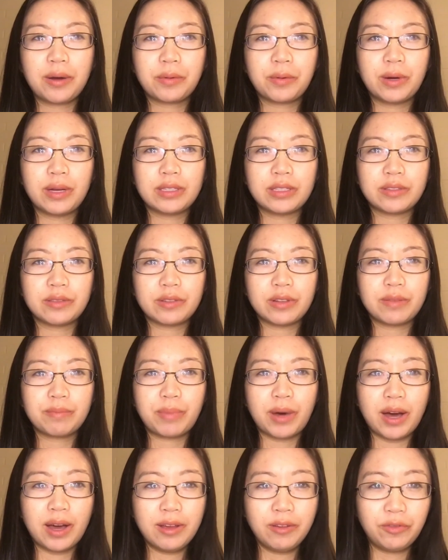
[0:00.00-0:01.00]
was
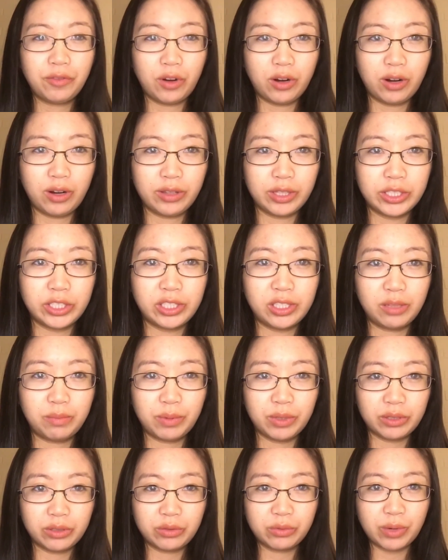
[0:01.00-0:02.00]
by far the
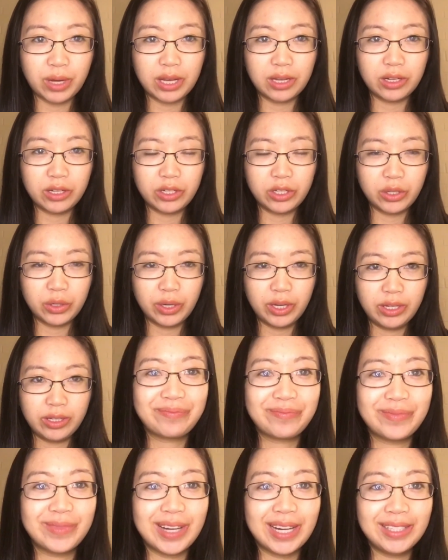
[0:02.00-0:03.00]
cheapest way to do it
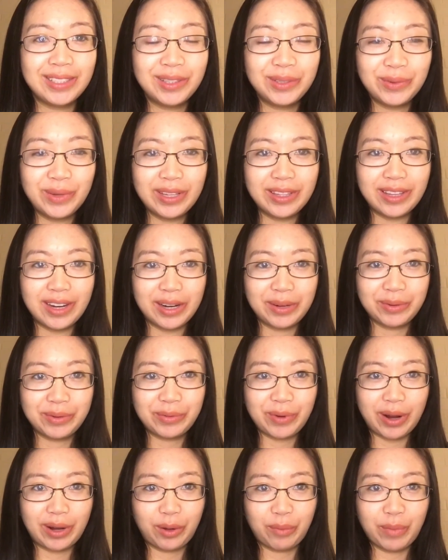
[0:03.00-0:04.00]
that's the way that I would
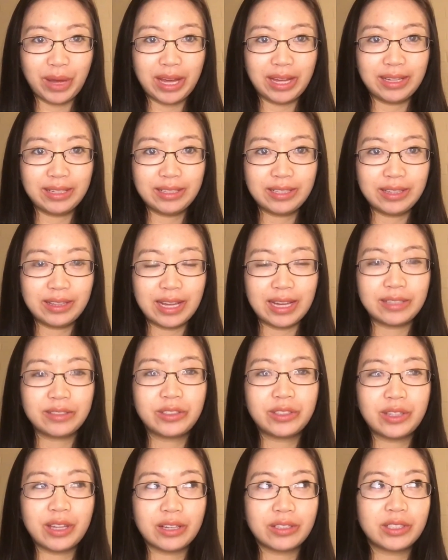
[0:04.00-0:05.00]
recommend. That
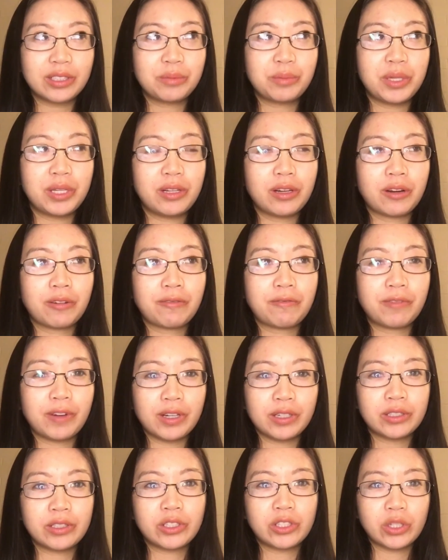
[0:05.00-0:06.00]
that should be your
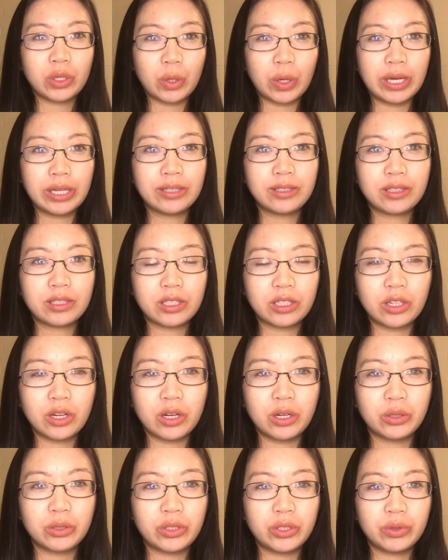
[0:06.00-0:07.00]
first choice to
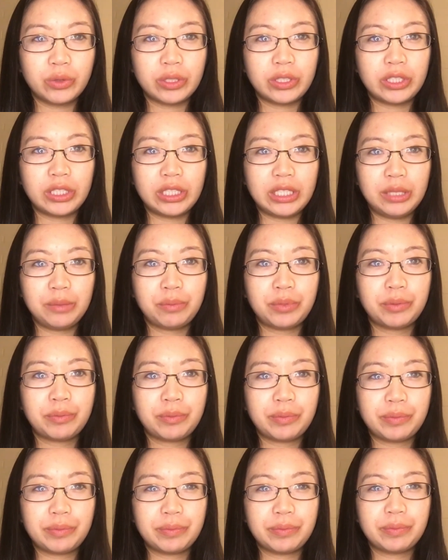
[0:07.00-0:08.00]
go to a cheap
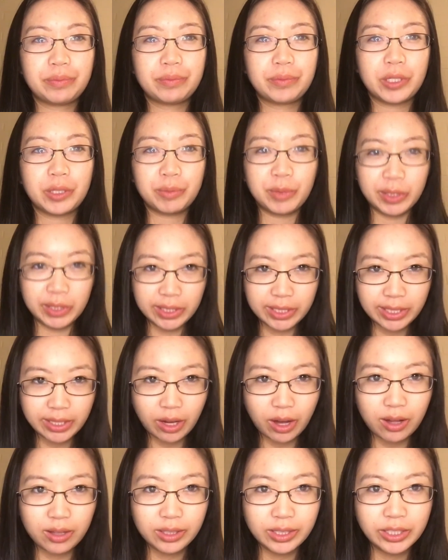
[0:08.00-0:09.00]
community
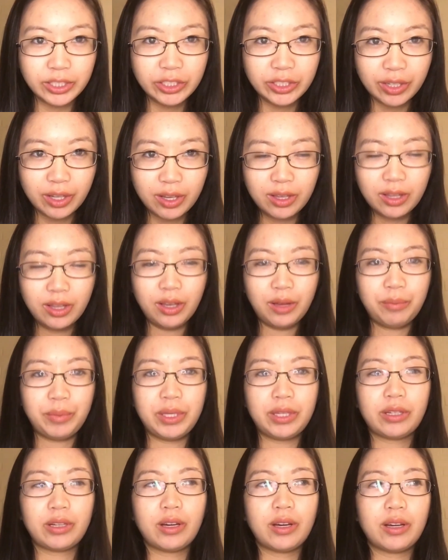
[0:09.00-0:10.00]
college
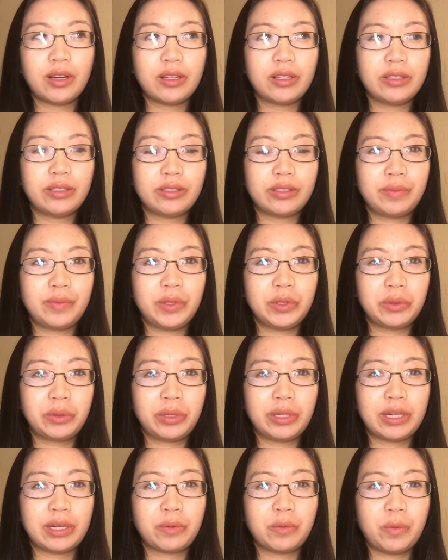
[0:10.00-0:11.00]
because you'll
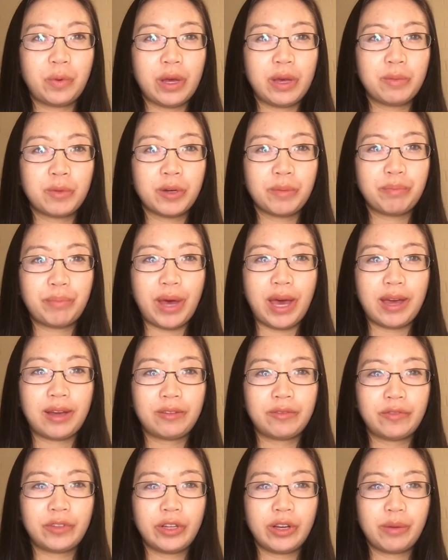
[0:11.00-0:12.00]
get way more bang
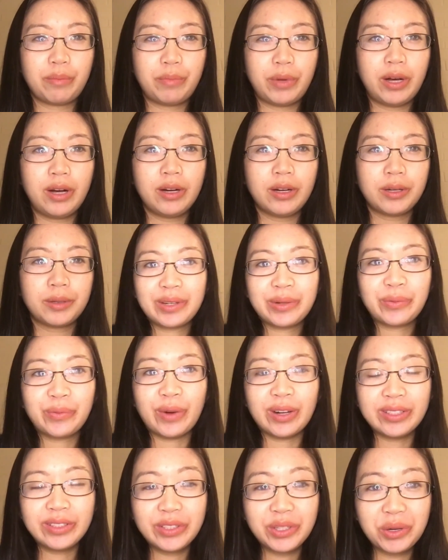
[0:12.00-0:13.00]
for your buck.
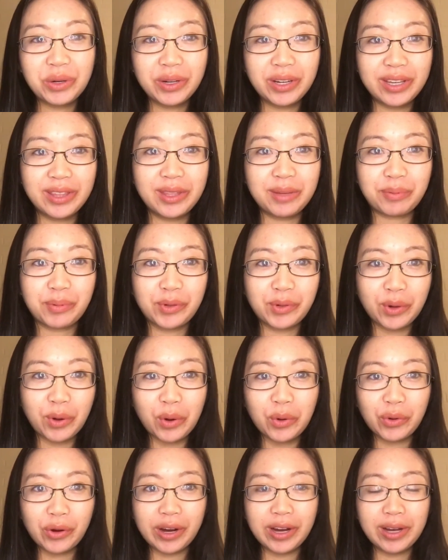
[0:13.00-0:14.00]
Once you are in the
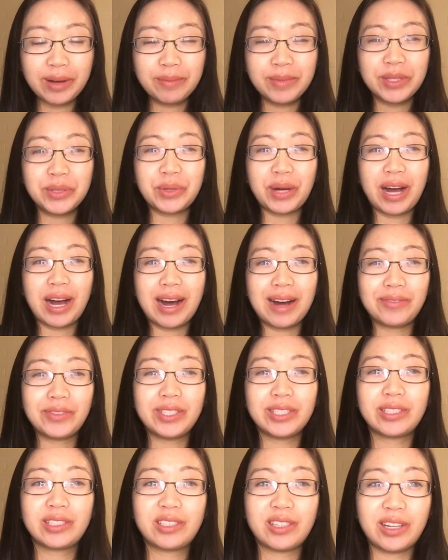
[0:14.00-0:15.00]
program, you have
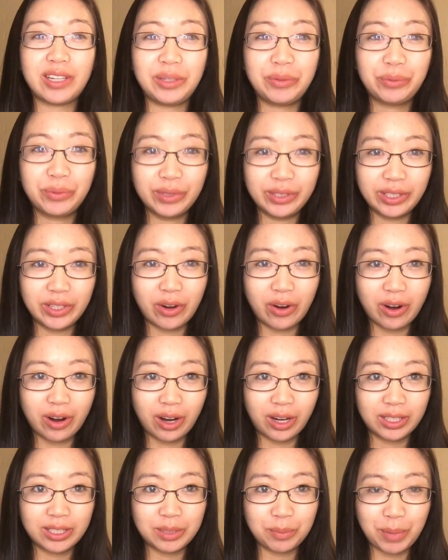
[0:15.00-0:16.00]
to study really
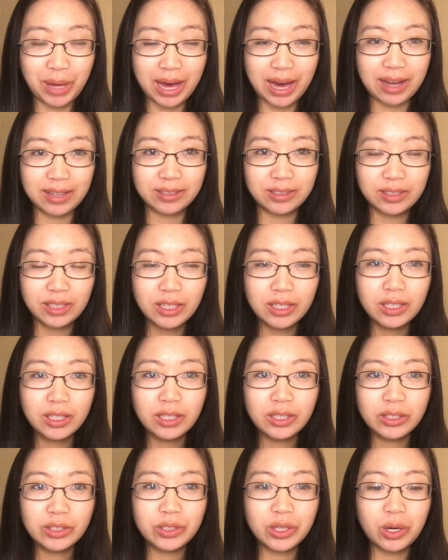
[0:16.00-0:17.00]
hard to pass.
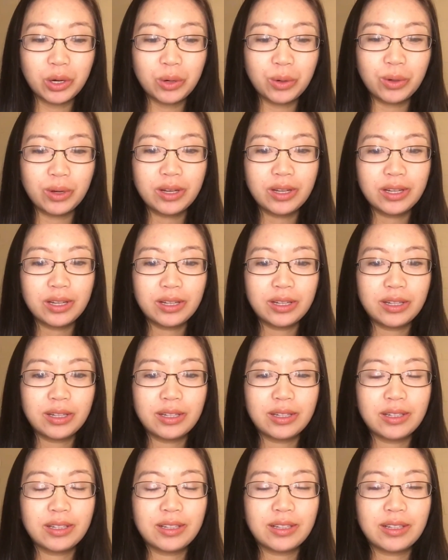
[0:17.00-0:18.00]
So
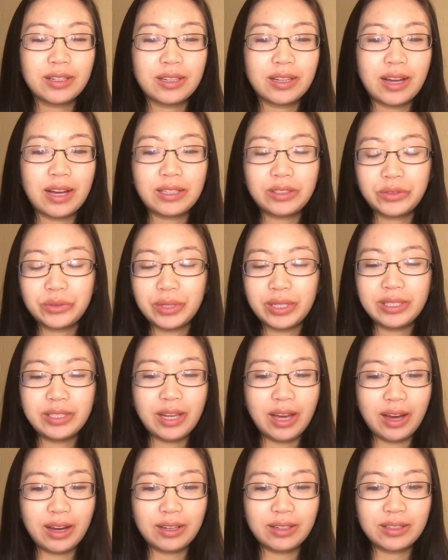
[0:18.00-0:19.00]
X-ray
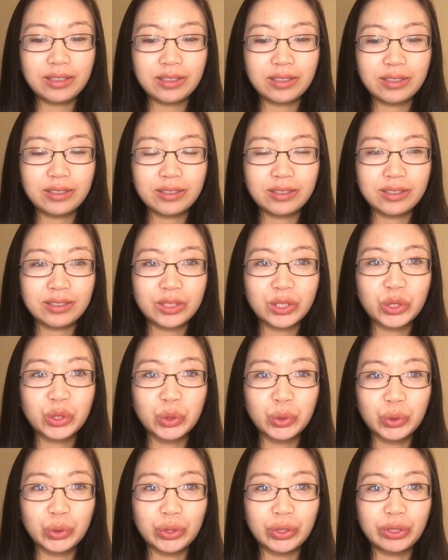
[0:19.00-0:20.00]
tech
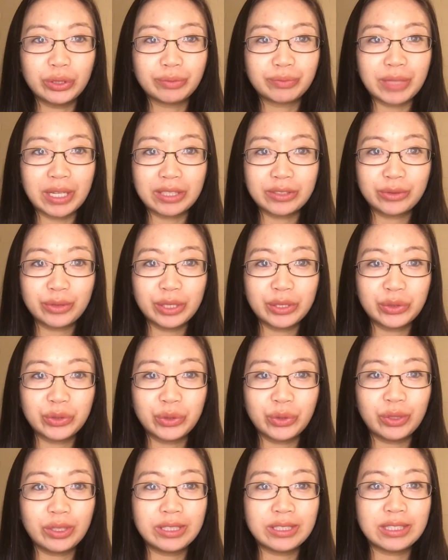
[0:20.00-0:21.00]
school, X-ray
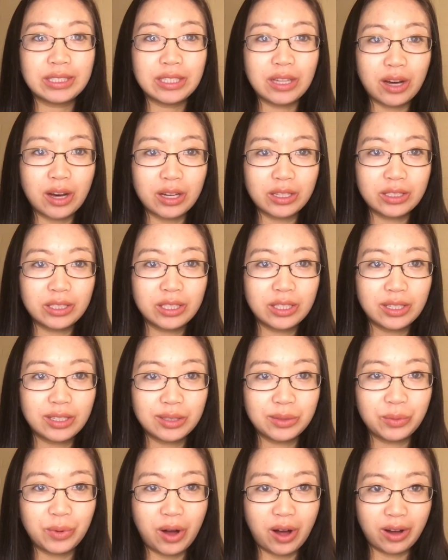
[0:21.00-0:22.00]
school is not a
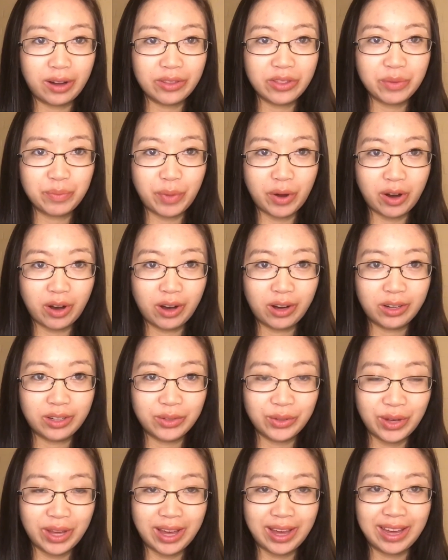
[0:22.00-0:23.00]
walk in the park,
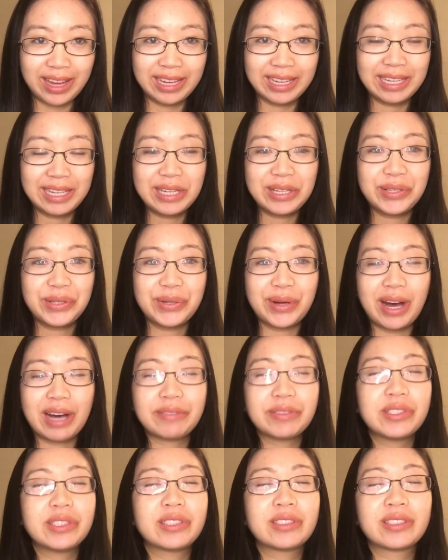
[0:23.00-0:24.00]
okay? You
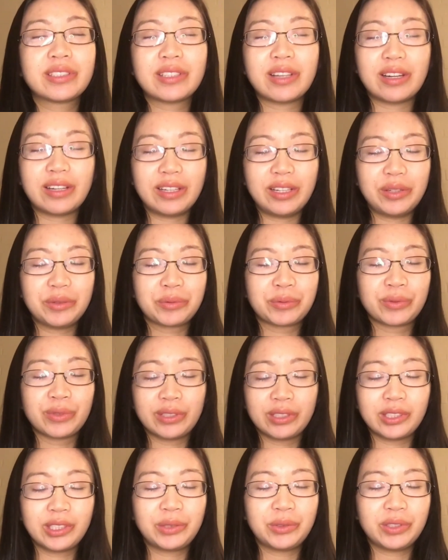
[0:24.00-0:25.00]
have to study
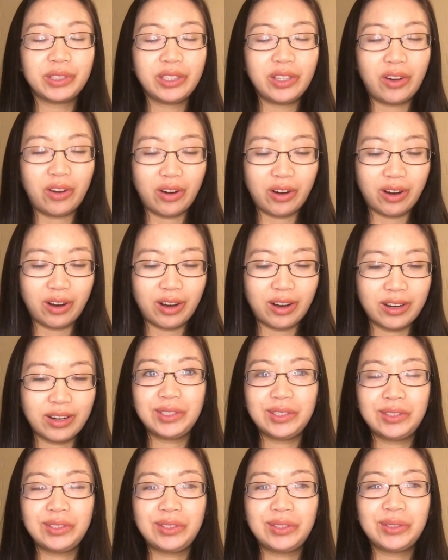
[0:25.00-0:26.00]
really, really hard.
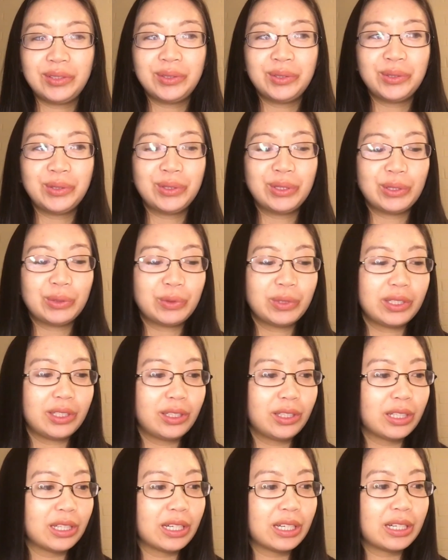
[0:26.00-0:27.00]
You will
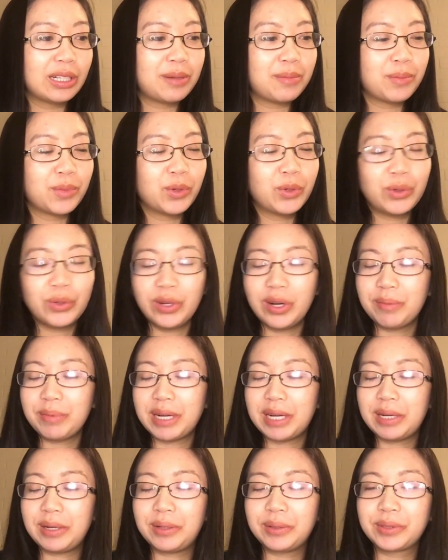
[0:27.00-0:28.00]
learn more
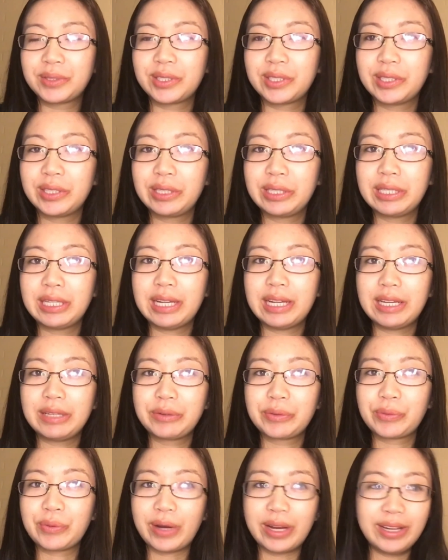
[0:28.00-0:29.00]
about
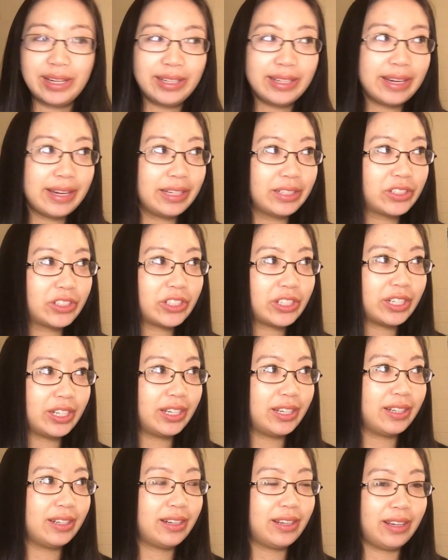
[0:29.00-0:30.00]

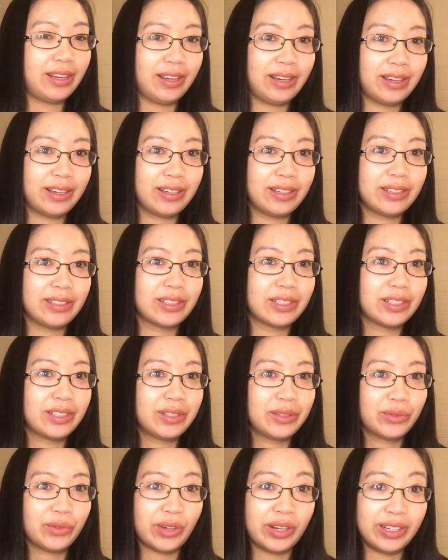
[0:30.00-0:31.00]
radiation and
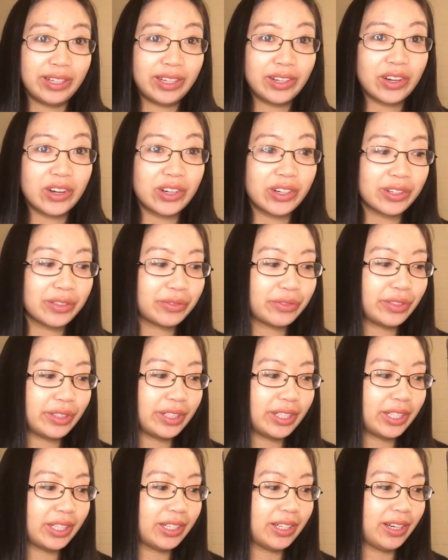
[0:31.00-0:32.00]

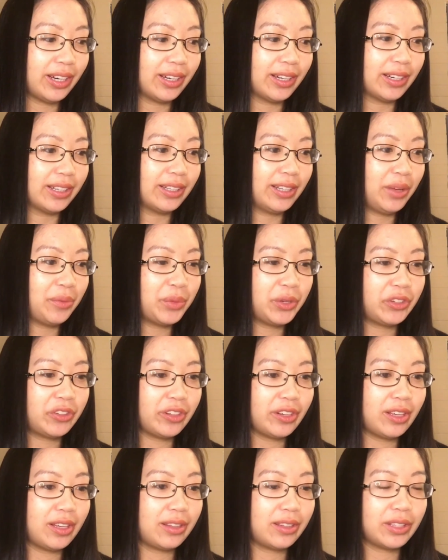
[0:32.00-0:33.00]
radiography, and
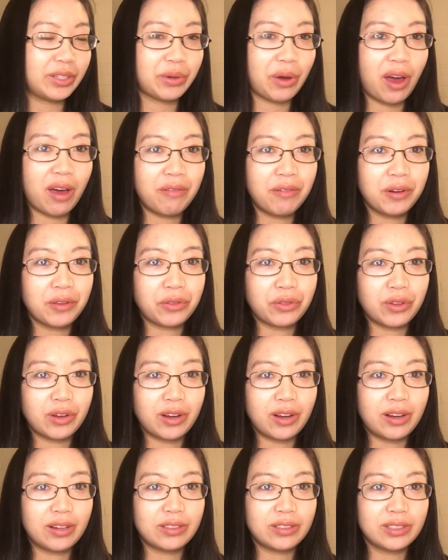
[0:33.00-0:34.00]
imaging than you ever
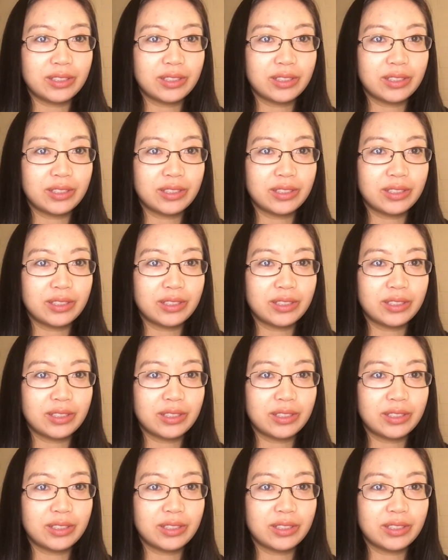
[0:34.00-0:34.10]
thought